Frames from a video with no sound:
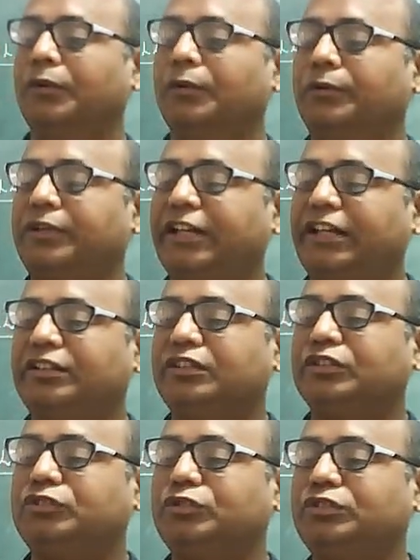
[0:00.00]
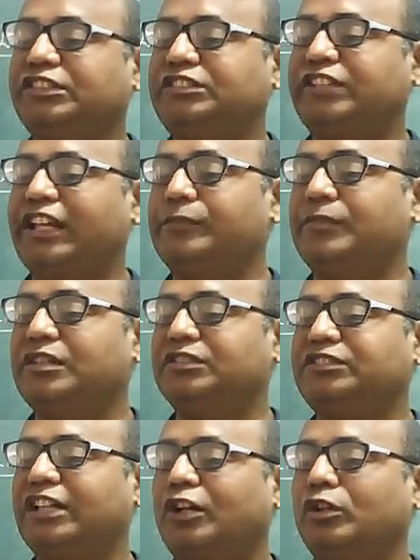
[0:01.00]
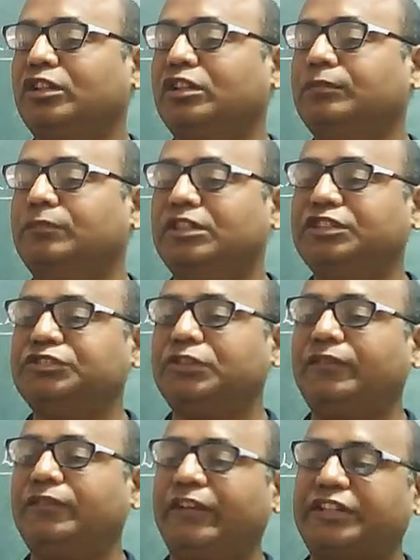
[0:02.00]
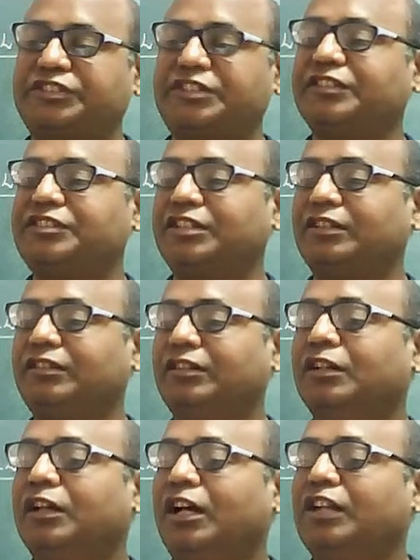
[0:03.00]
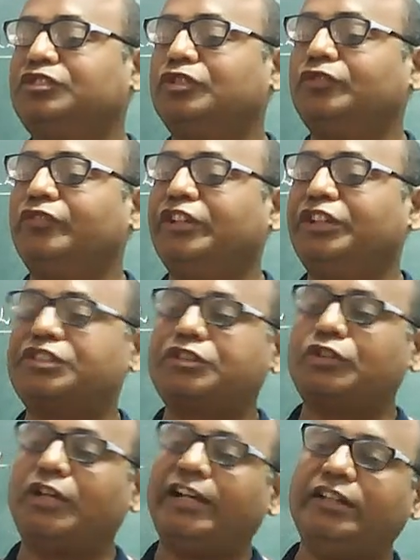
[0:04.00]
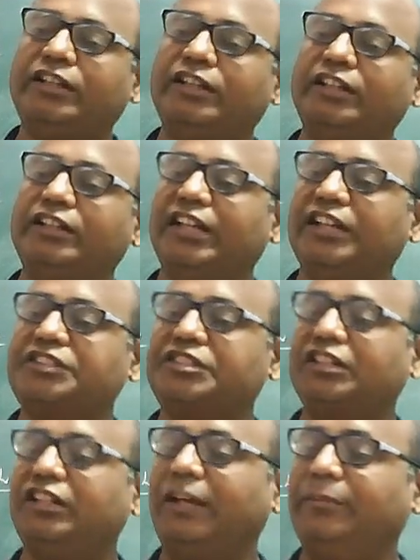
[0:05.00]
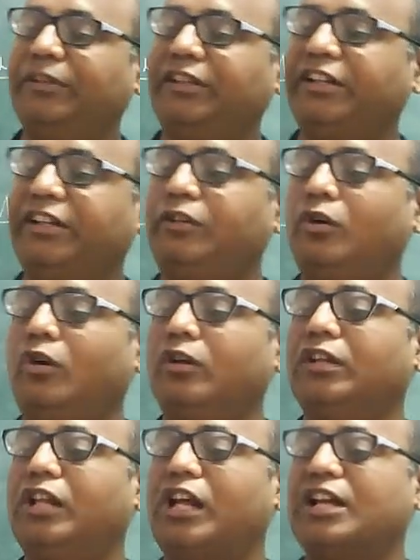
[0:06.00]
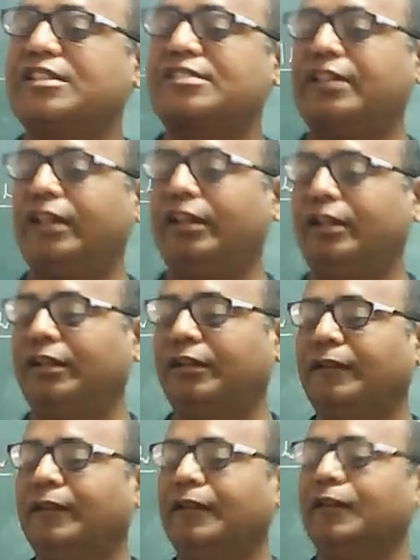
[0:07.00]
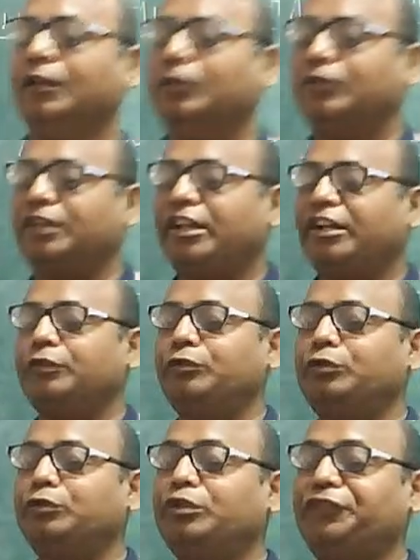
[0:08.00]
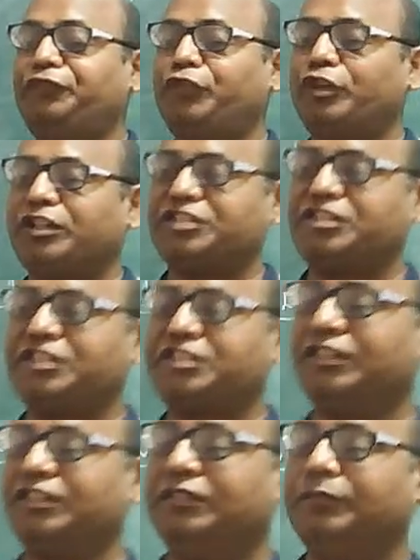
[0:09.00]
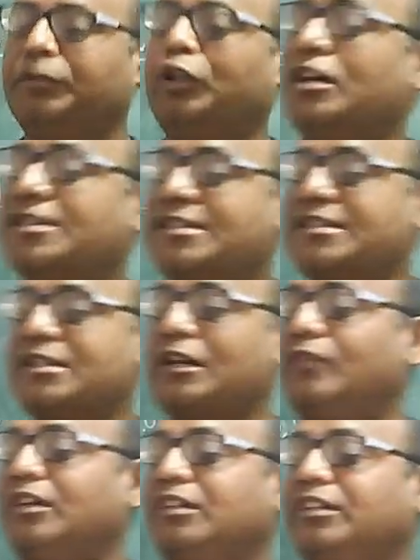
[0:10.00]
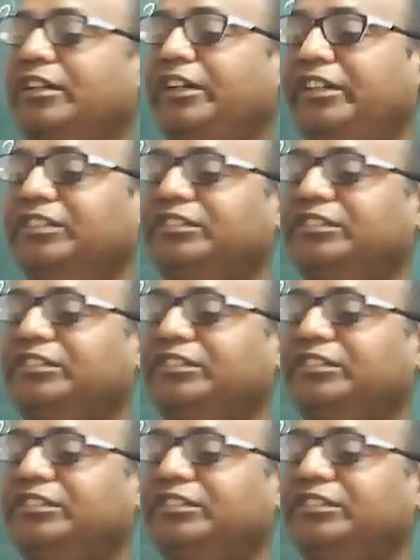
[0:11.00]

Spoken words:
Okay, so these animals are on the verge of extinction. Also, we destroy their natural habitat on large scale. Okay, due to deforestation. Because our grid is